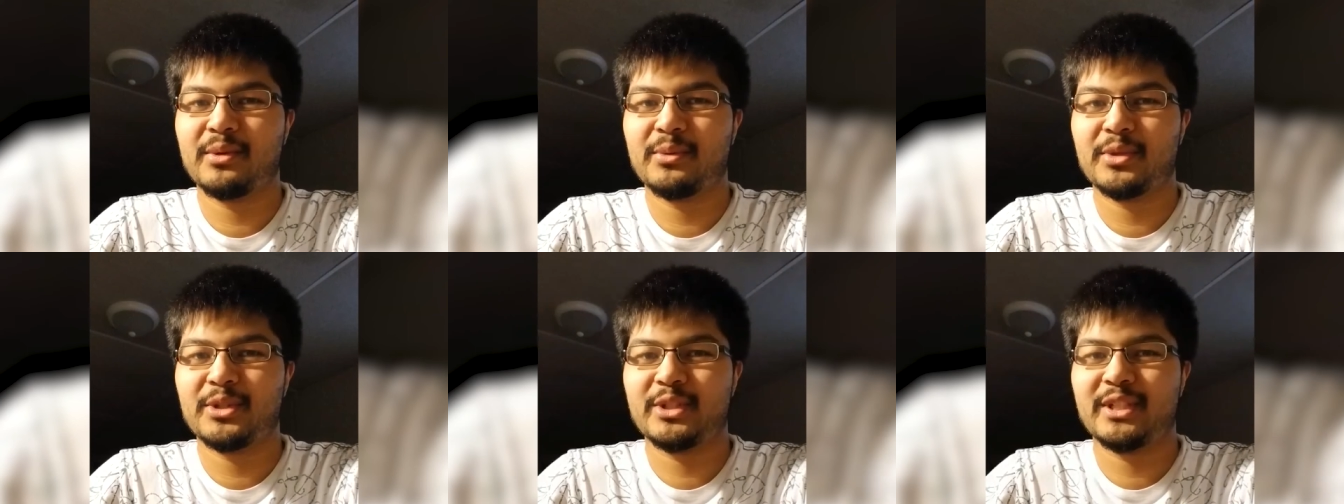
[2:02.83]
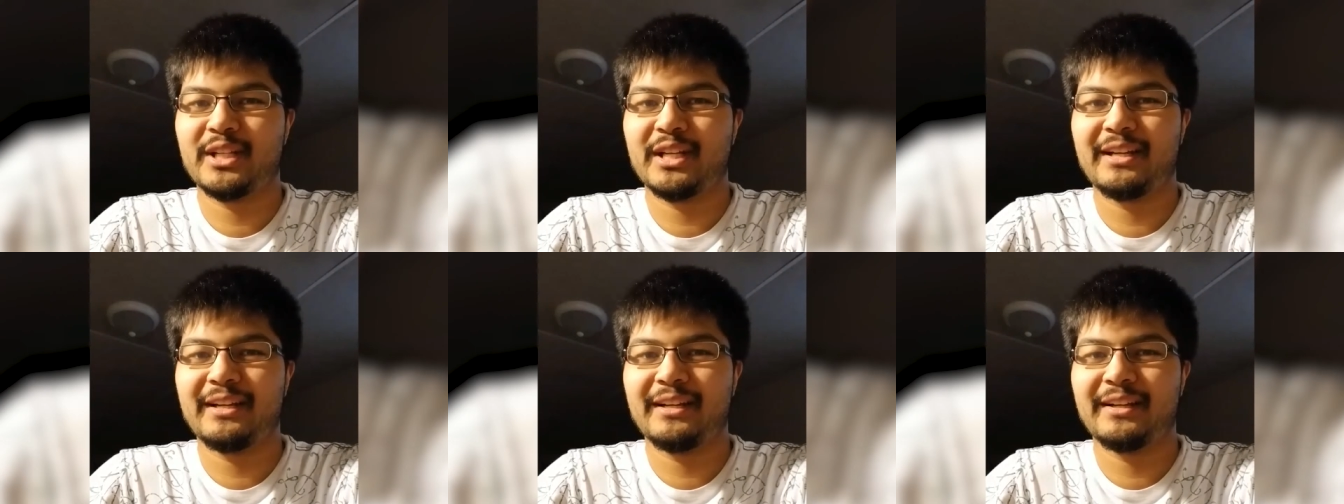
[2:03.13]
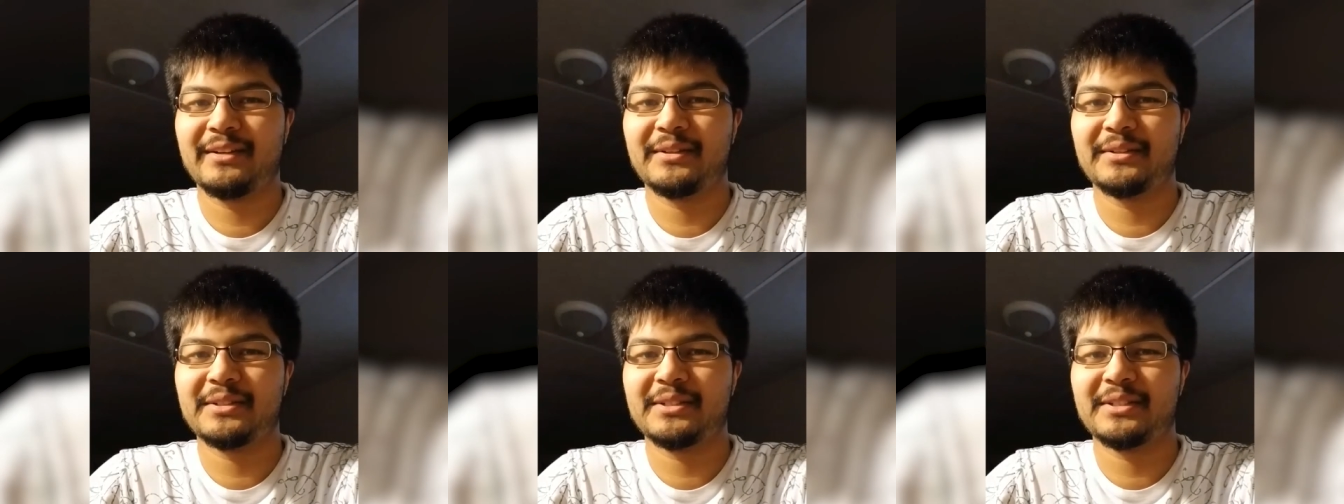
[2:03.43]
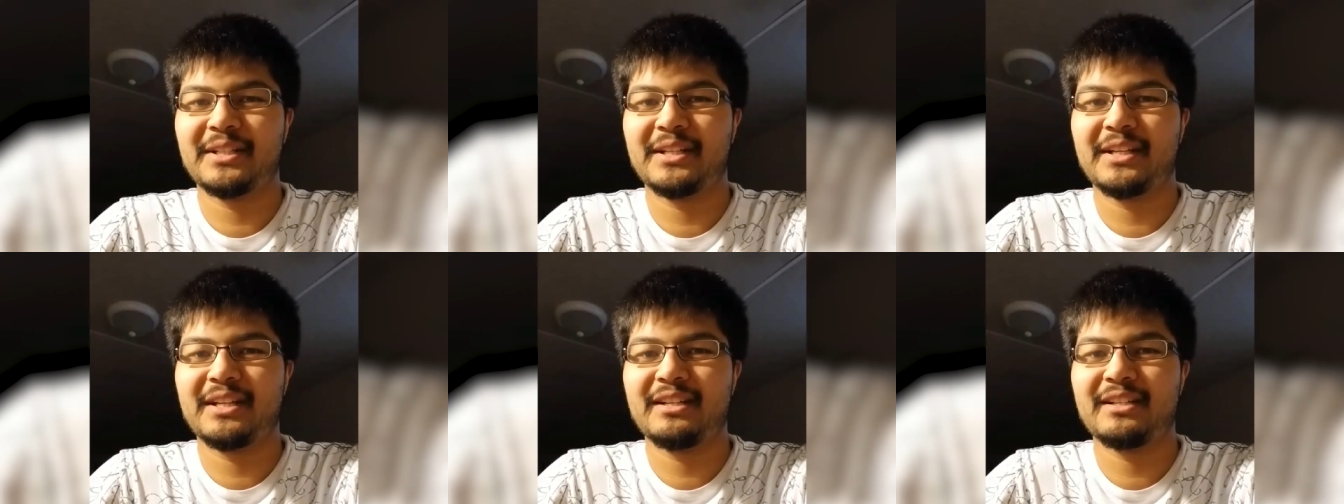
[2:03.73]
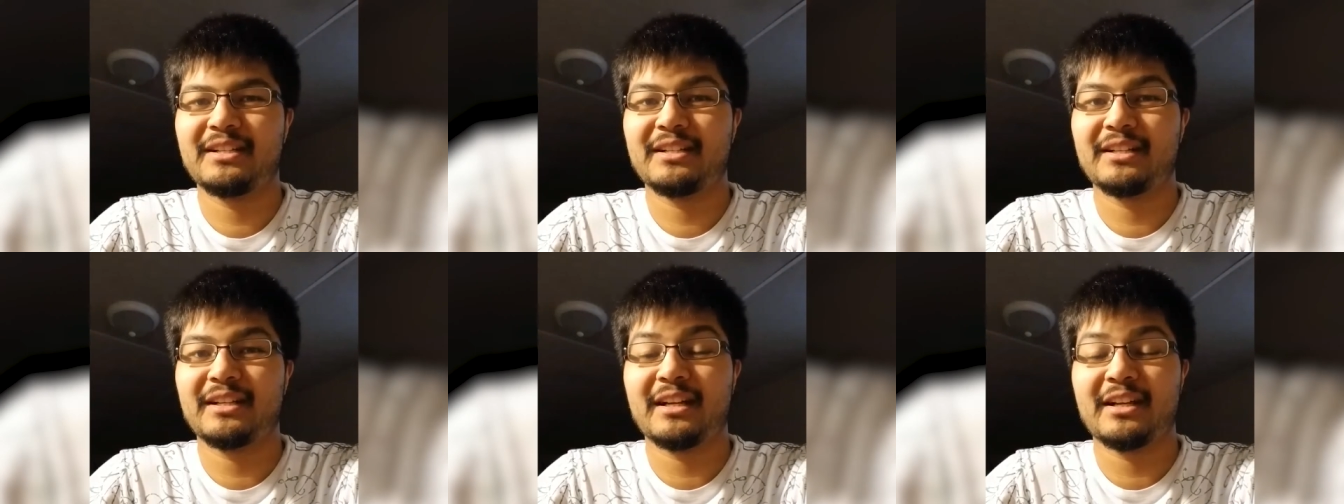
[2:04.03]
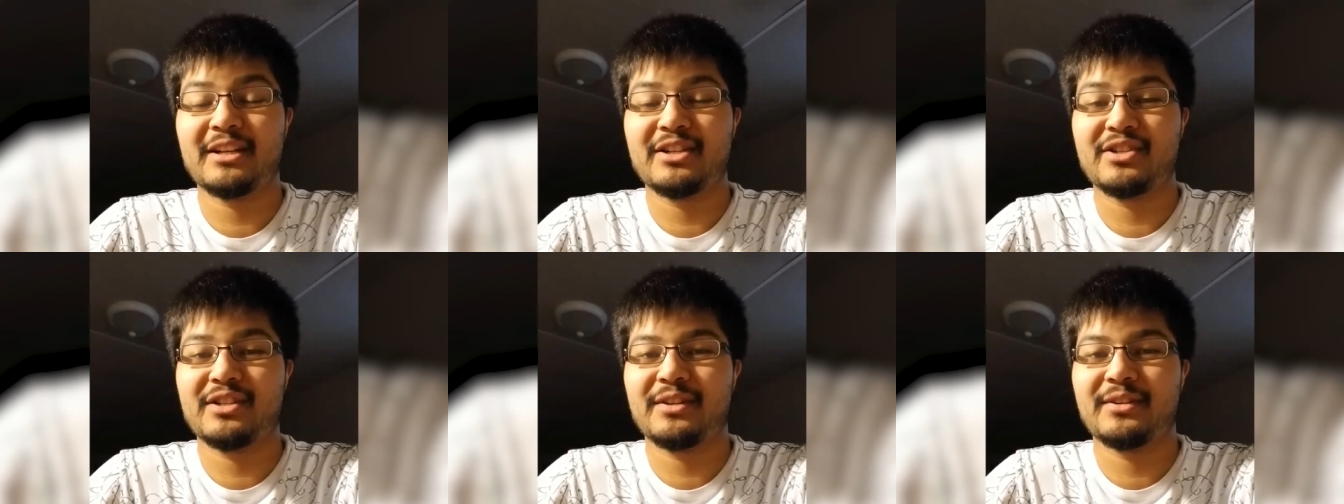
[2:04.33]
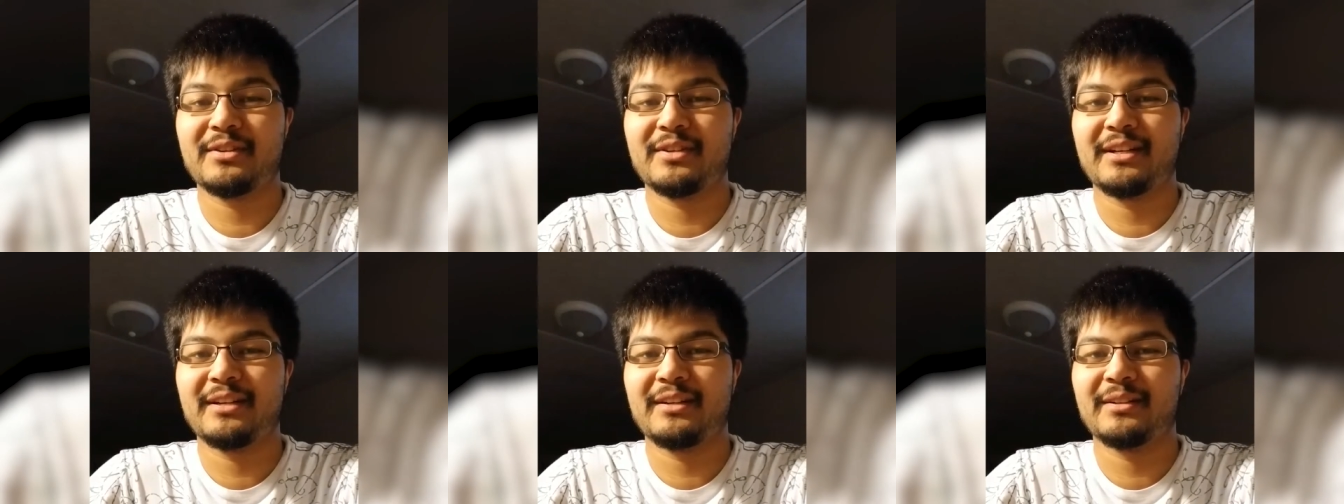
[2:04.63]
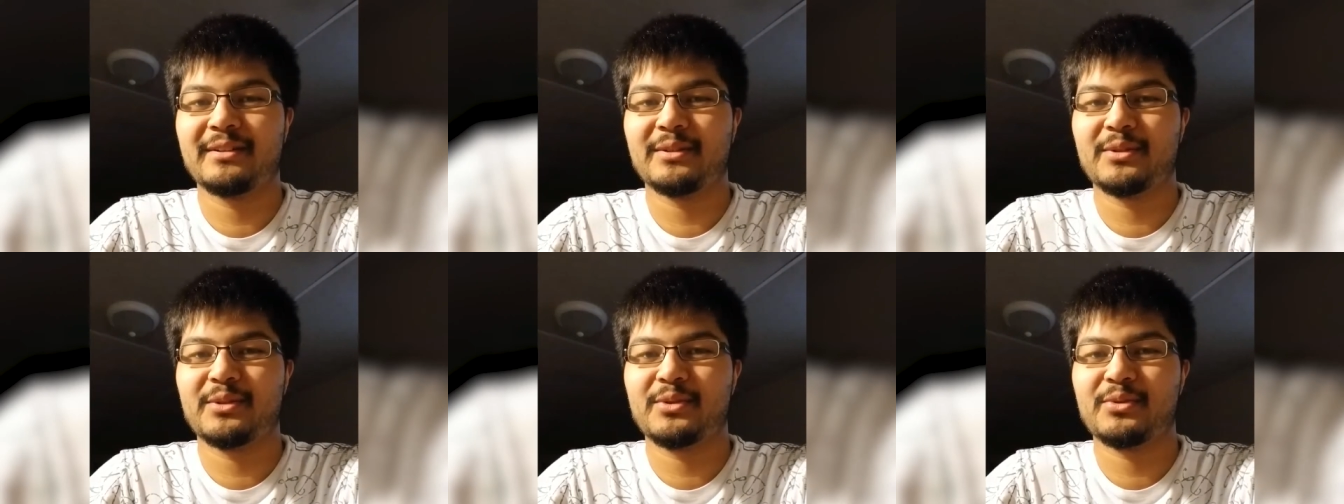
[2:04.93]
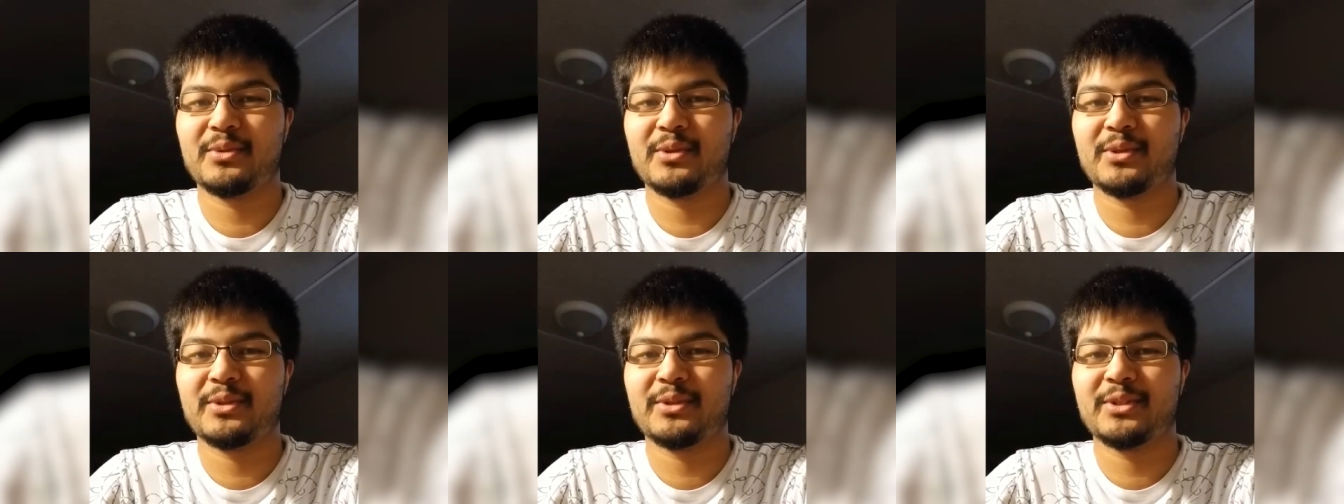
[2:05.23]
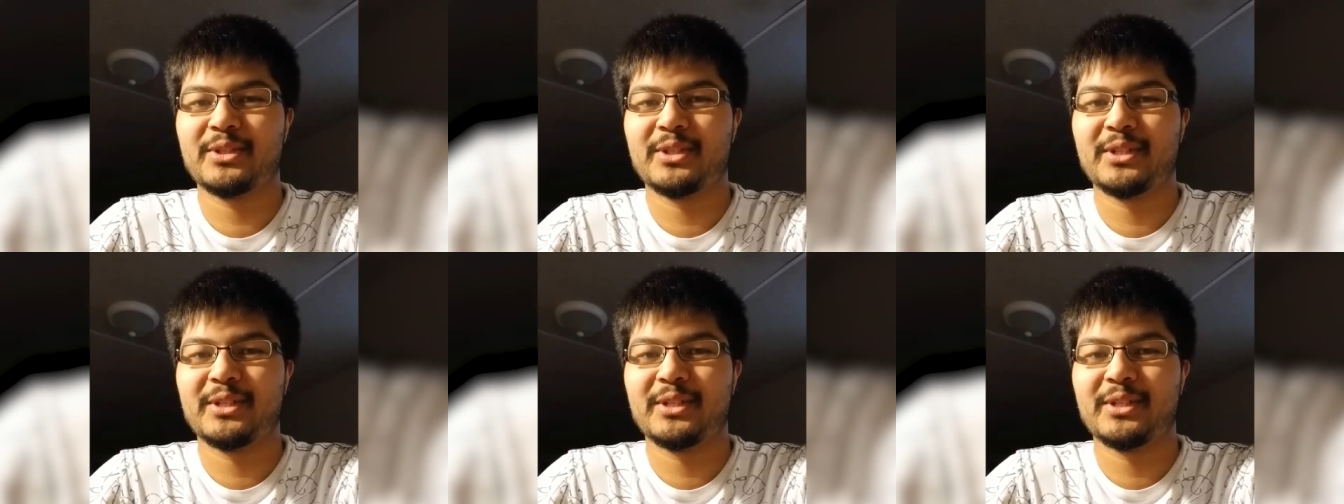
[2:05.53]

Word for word: we were standing on stage, and I stared down at those words.